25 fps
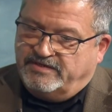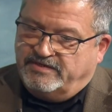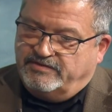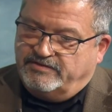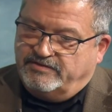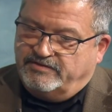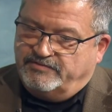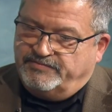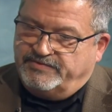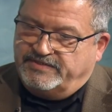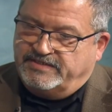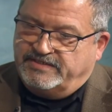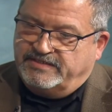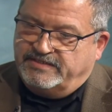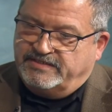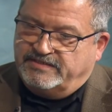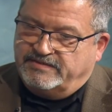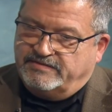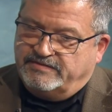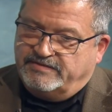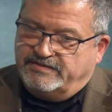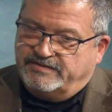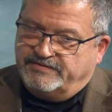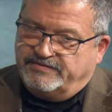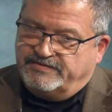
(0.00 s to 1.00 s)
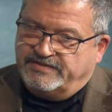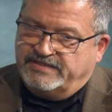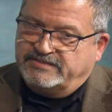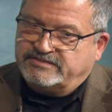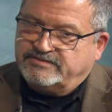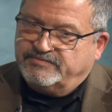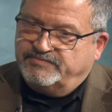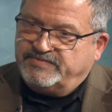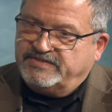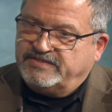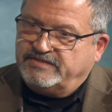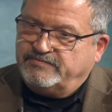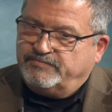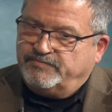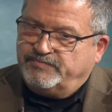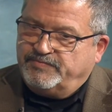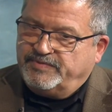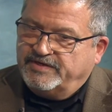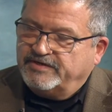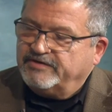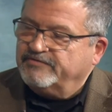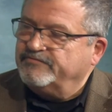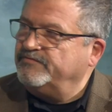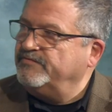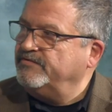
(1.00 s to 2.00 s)
We can get things will be
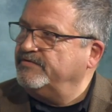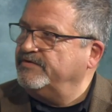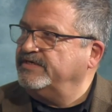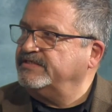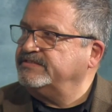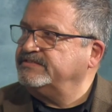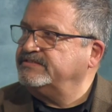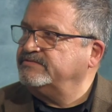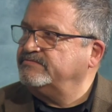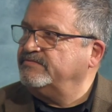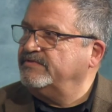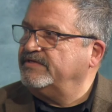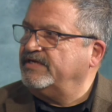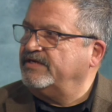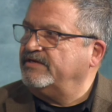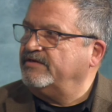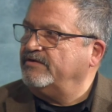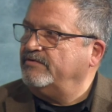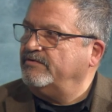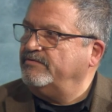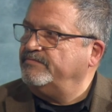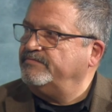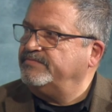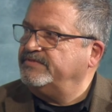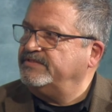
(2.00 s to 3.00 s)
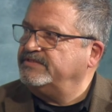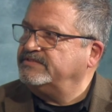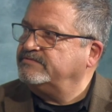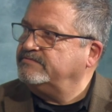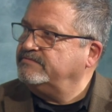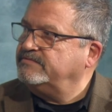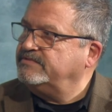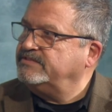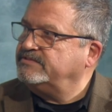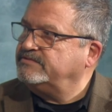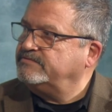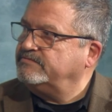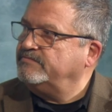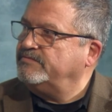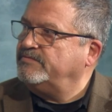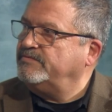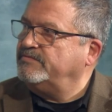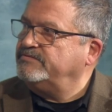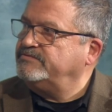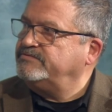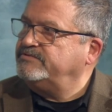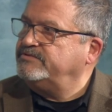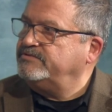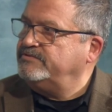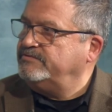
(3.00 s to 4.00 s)
better for us is what I hope this will
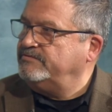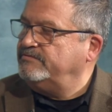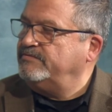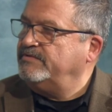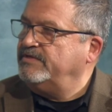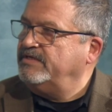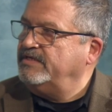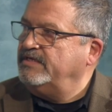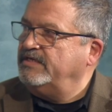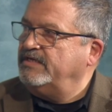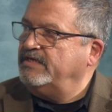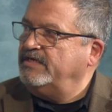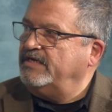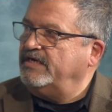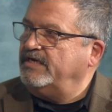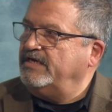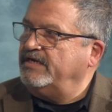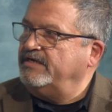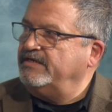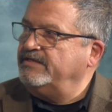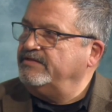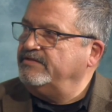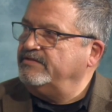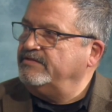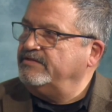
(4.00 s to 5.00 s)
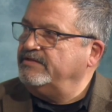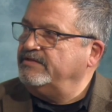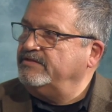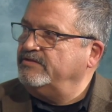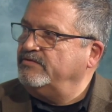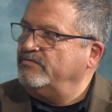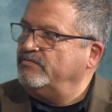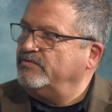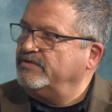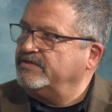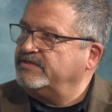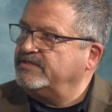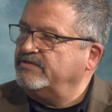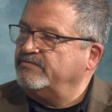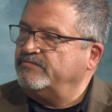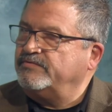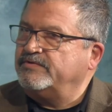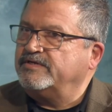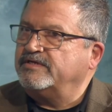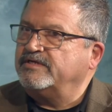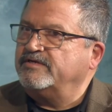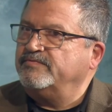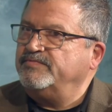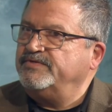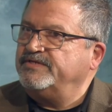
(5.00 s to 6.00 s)
do in the work that we're
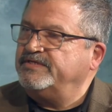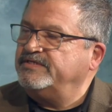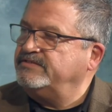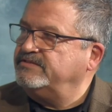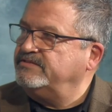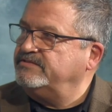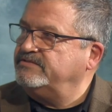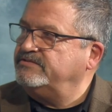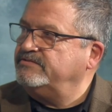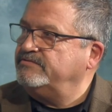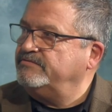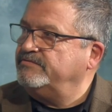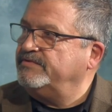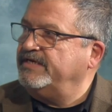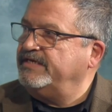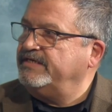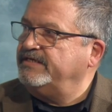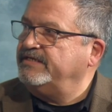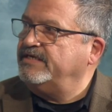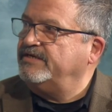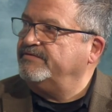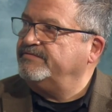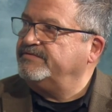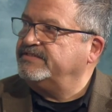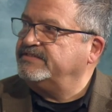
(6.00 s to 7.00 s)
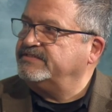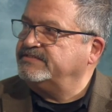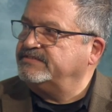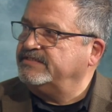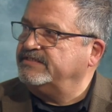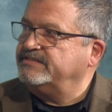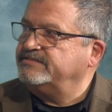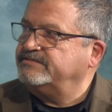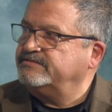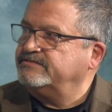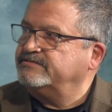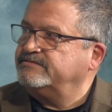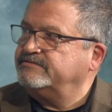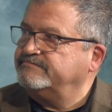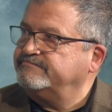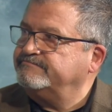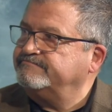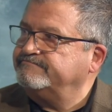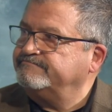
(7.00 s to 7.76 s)
committed to do right now with the census.